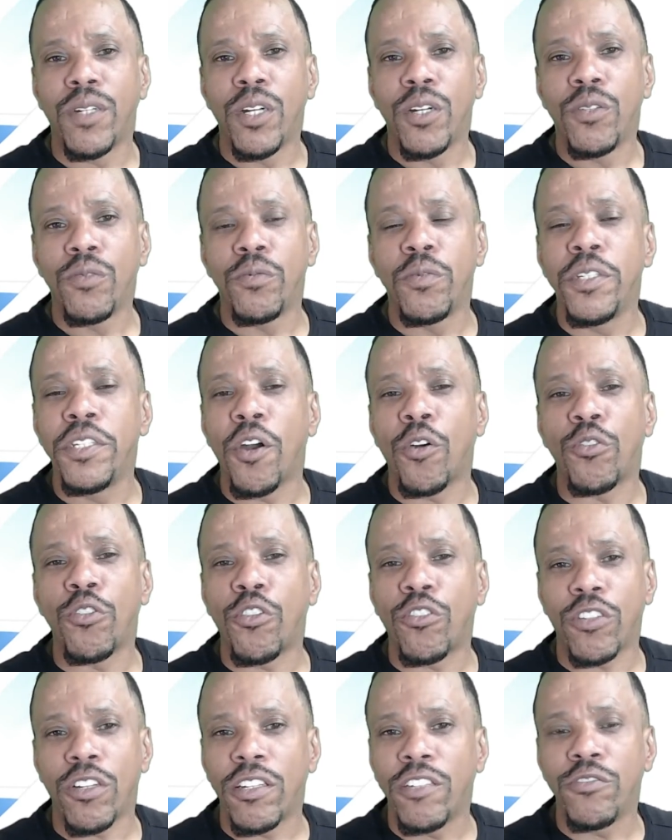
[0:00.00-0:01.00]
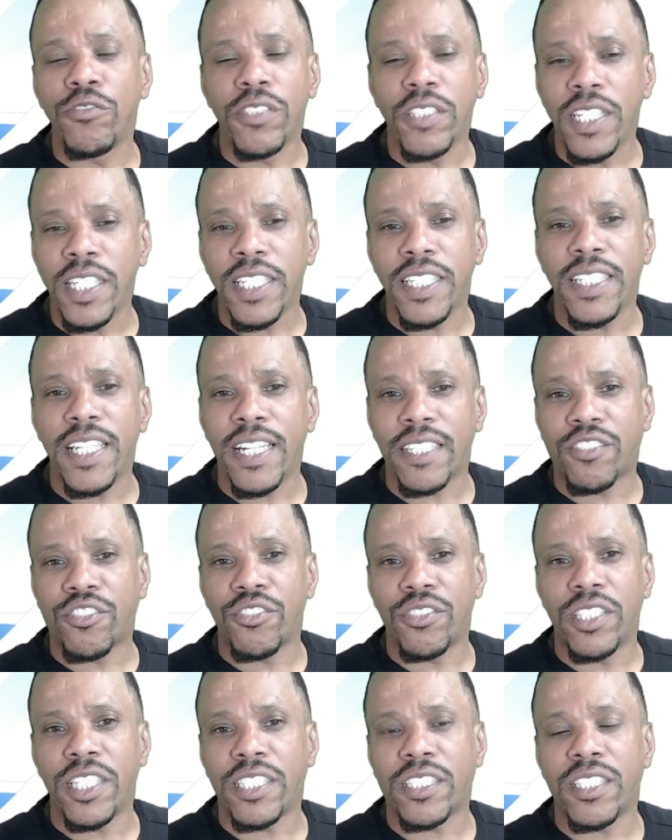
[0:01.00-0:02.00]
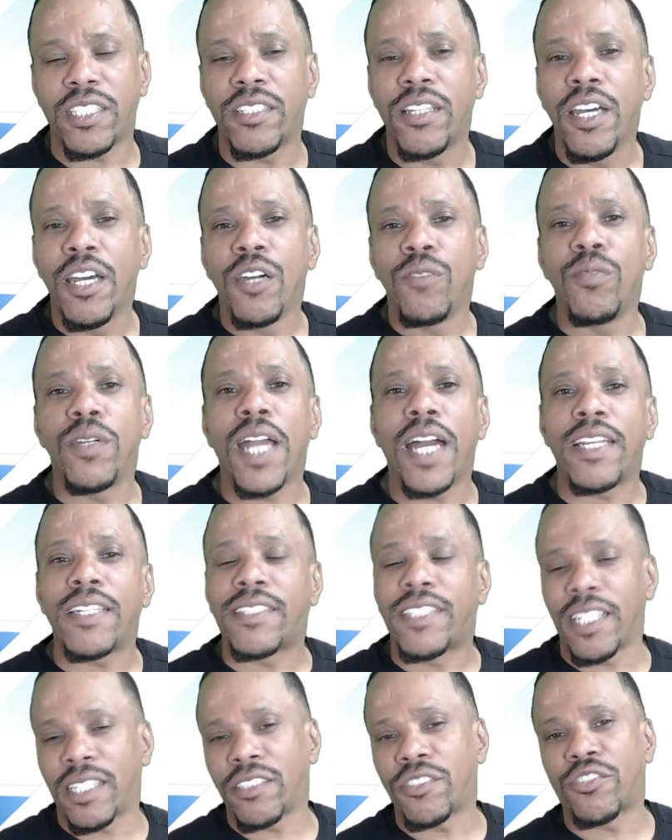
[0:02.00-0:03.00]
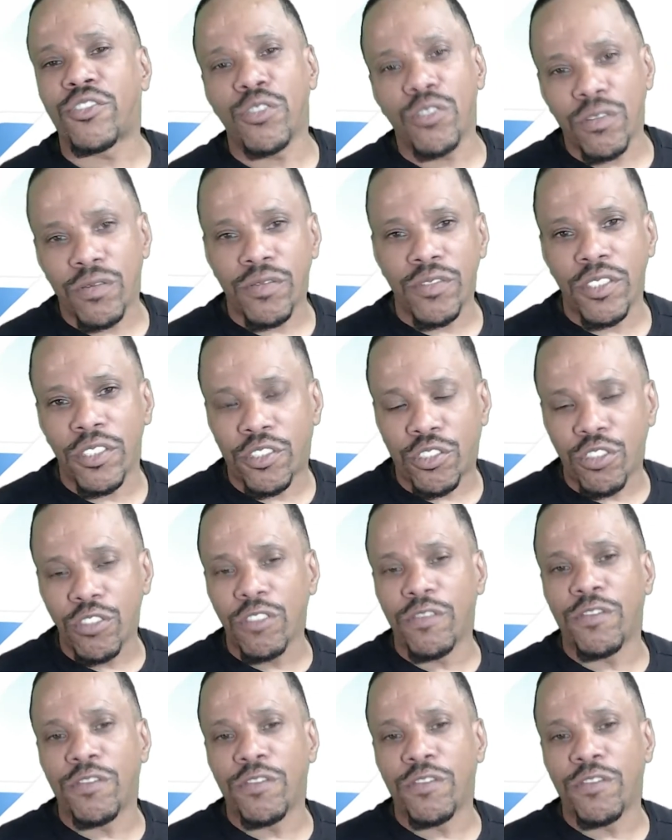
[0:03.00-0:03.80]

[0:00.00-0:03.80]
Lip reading: we no longer need that tradition. We got to tell the truth. The truth